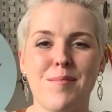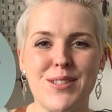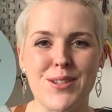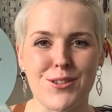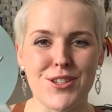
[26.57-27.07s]

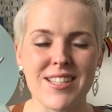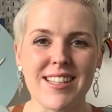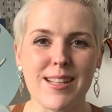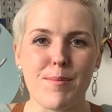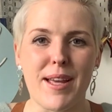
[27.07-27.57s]
So just a
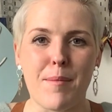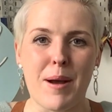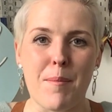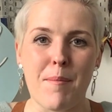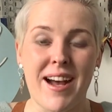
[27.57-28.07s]
little bit
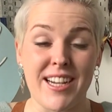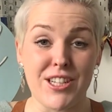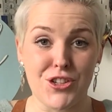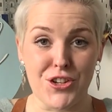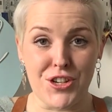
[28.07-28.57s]
about my
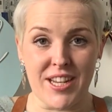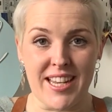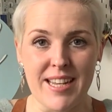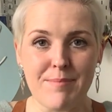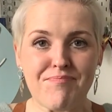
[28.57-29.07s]

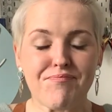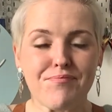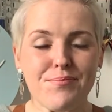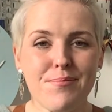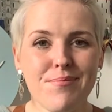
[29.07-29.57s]
journey.
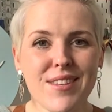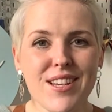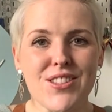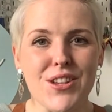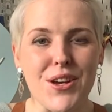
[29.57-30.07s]

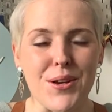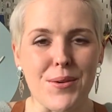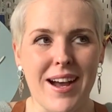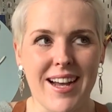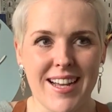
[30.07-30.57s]

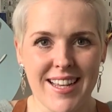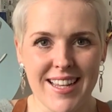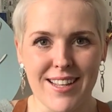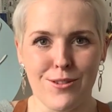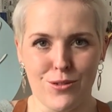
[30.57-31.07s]
So
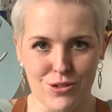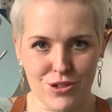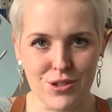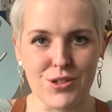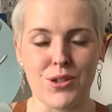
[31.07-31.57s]
I
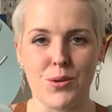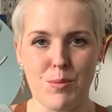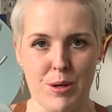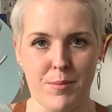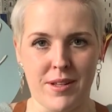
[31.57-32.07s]
launched Soul
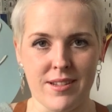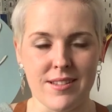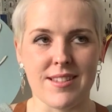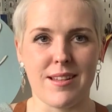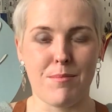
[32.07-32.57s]

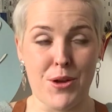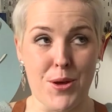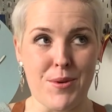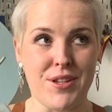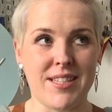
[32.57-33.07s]
Purpose
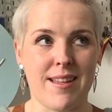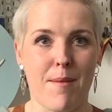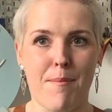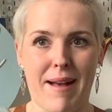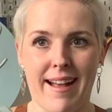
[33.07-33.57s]

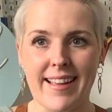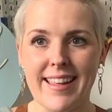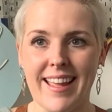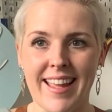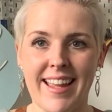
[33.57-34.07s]

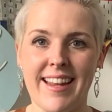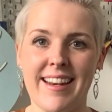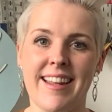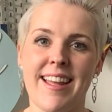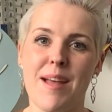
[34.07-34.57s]
back
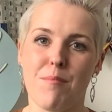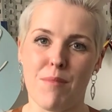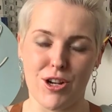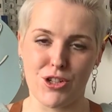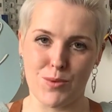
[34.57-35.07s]
in
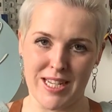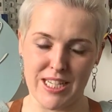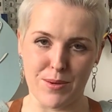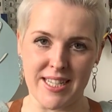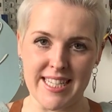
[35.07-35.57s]
March
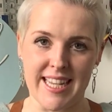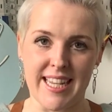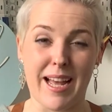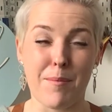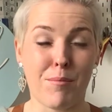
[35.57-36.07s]

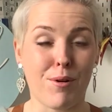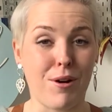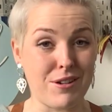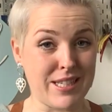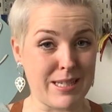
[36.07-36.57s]
2020,
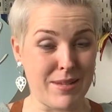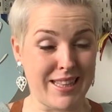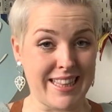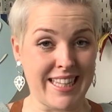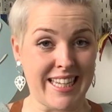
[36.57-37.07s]

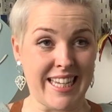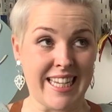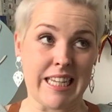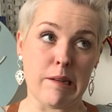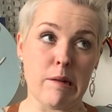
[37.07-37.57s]

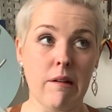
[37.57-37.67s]
approximately